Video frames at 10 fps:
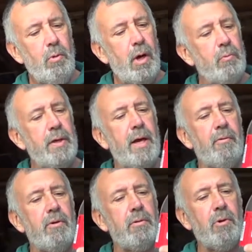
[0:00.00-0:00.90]
Well, we
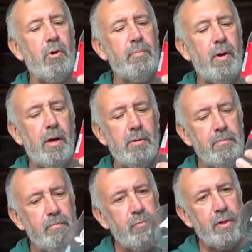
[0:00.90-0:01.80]
have our Coke bottle.
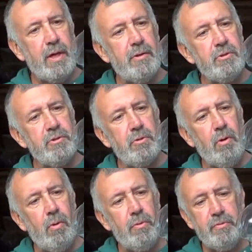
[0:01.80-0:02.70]
We got the two
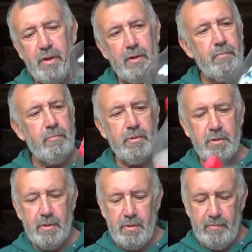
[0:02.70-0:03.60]
holes in it. We're
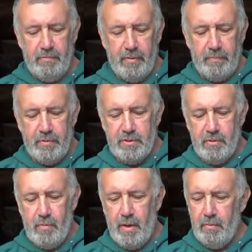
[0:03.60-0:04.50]
just going to flip this
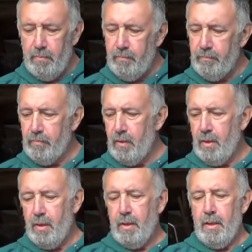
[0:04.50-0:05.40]
around.
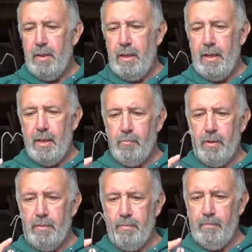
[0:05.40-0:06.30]
And
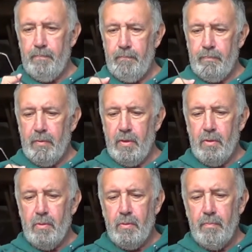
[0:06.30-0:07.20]
we
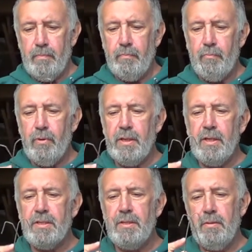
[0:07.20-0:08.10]
bring
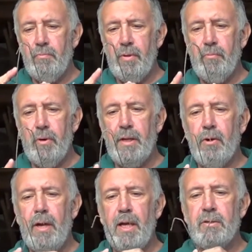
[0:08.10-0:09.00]
this, we bring
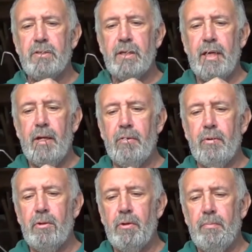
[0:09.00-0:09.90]
our ends together
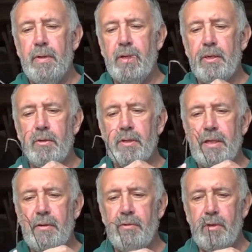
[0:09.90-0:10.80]
a little bit here to
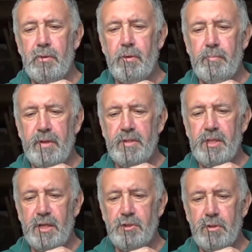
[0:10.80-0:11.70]
give it a little bit of
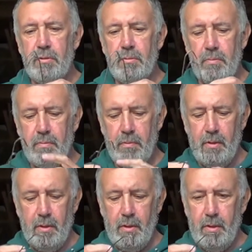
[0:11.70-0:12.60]
tension.
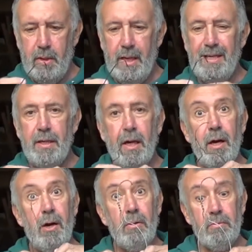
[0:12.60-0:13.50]
And
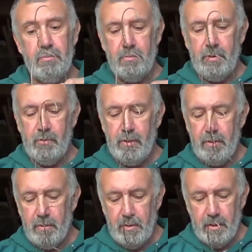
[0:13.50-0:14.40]
now we're going
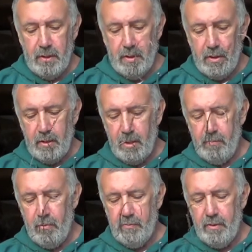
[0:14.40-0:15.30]
to
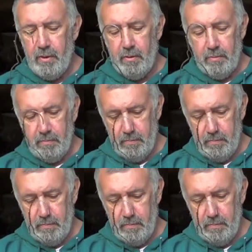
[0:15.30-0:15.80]
come over here.